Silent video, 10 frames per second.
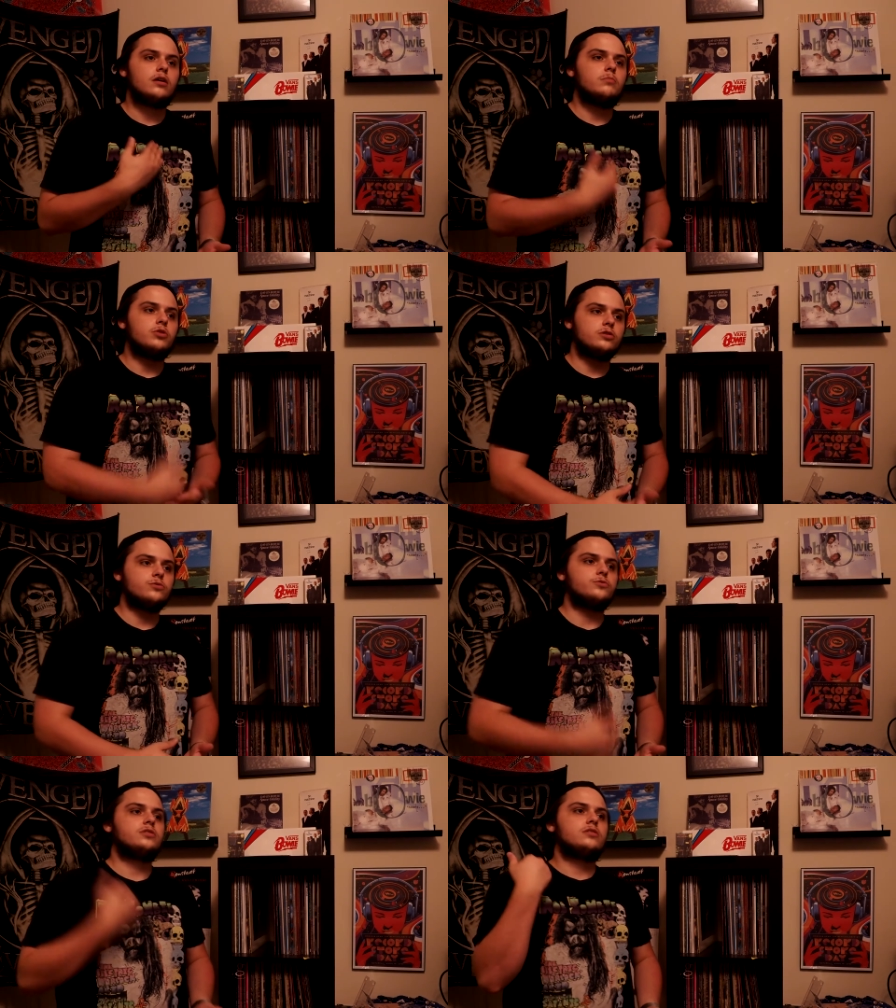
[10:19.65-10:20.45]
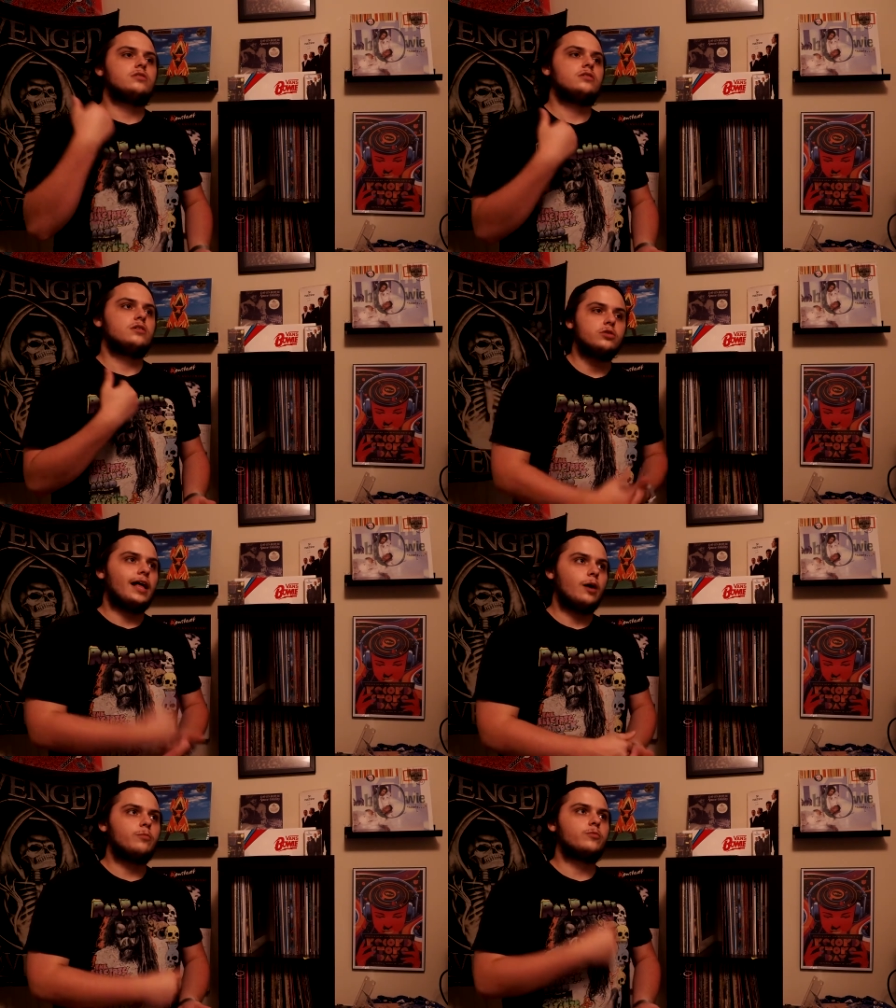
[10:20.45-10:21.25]
produced
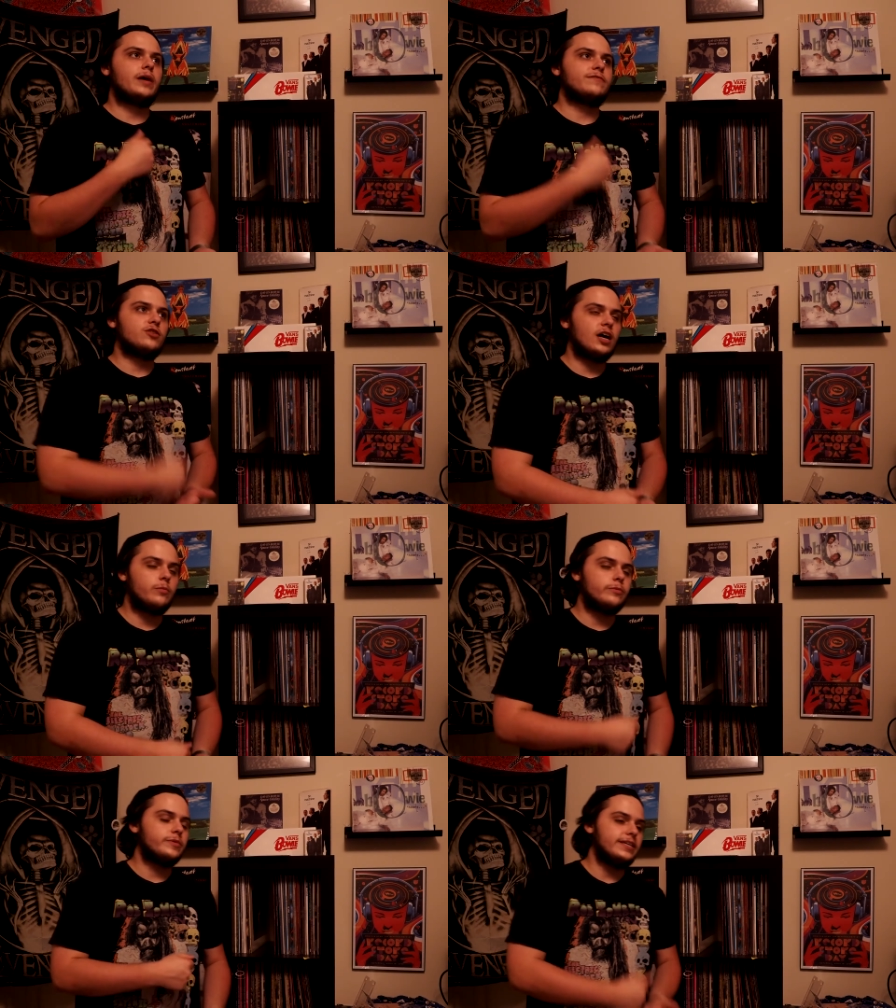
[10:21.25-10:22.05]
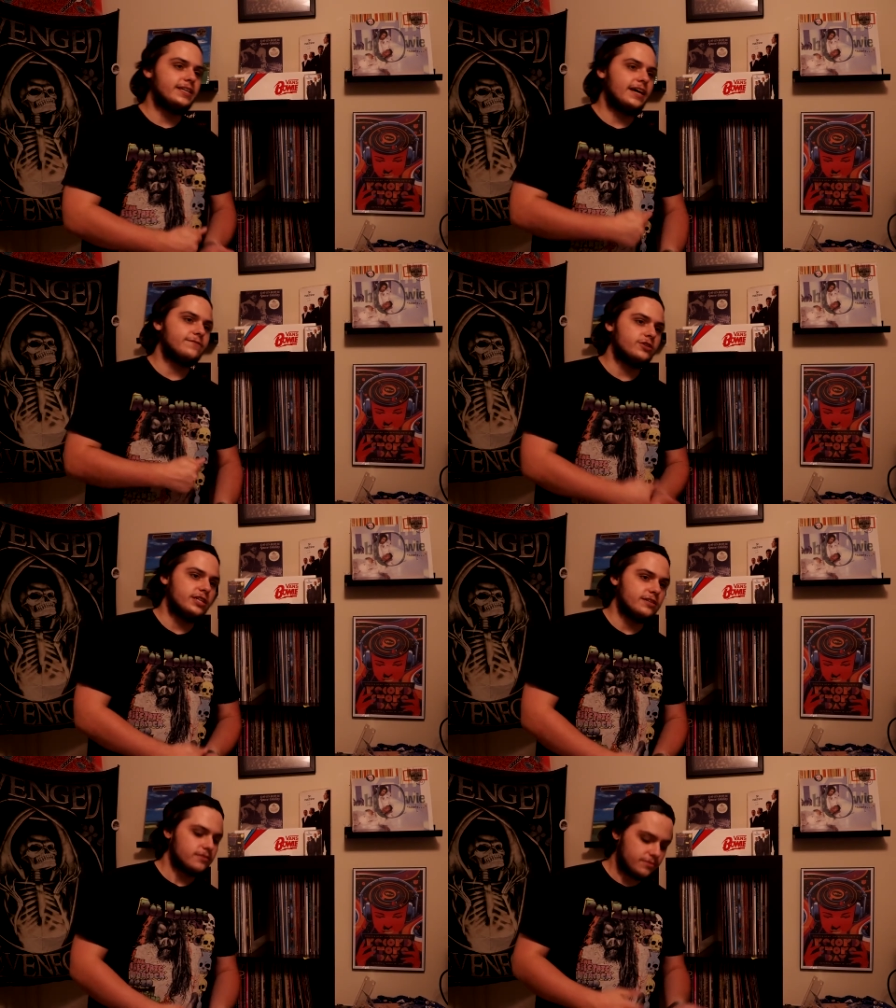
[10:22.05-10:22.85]
album after album, hit after
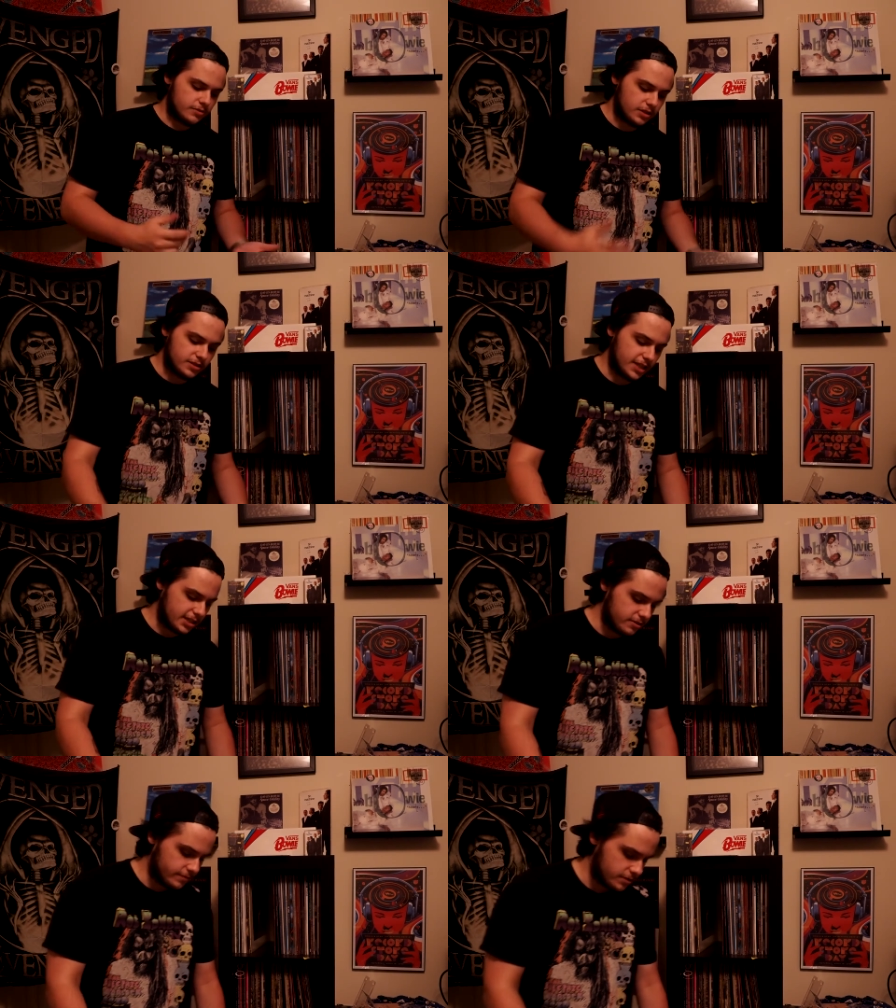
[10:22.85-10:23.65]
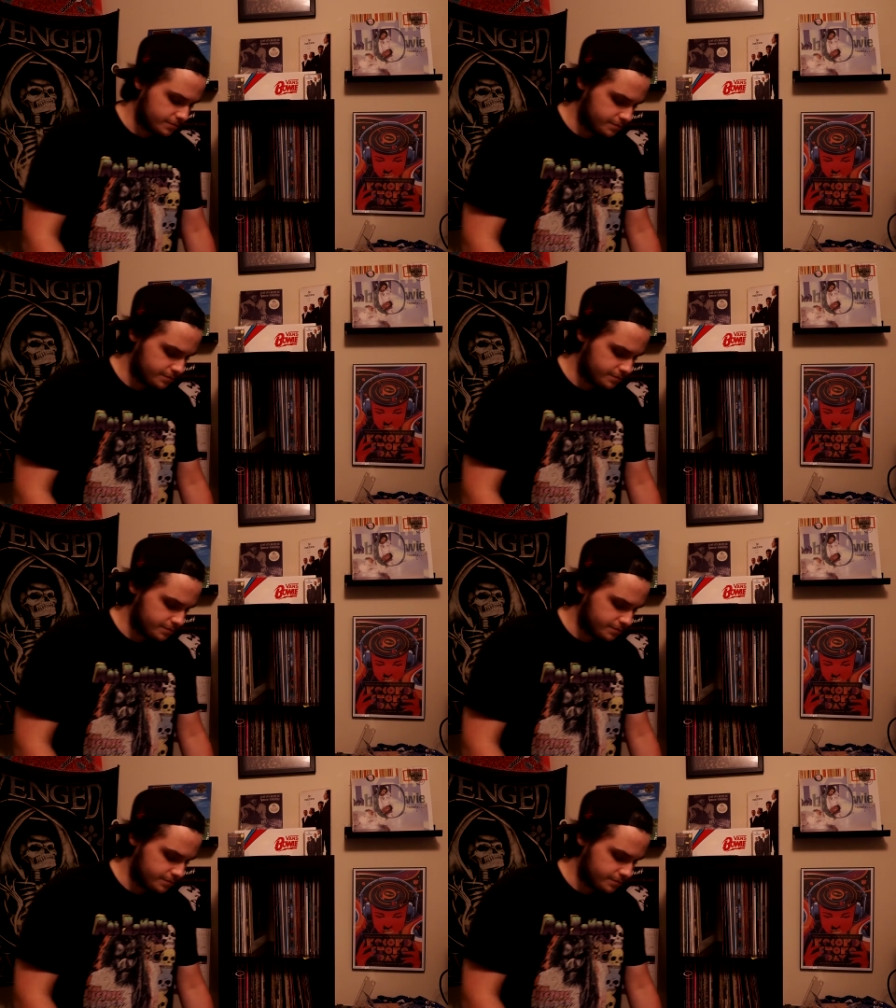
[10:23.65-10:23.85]
hit, consecutively.